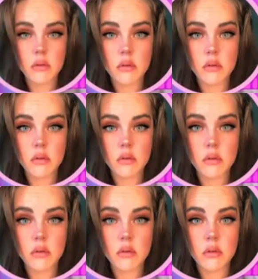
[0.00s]

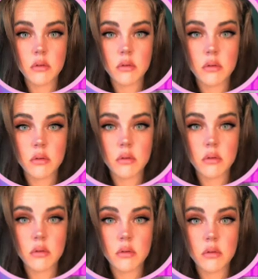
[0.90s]

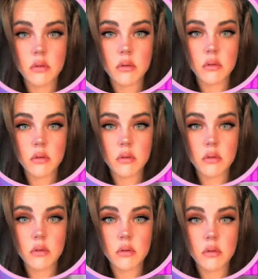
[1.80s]

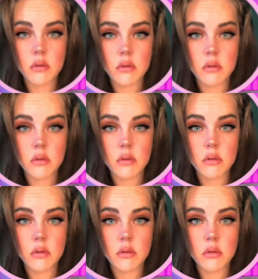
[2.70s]
No words are spoken by the person on screen.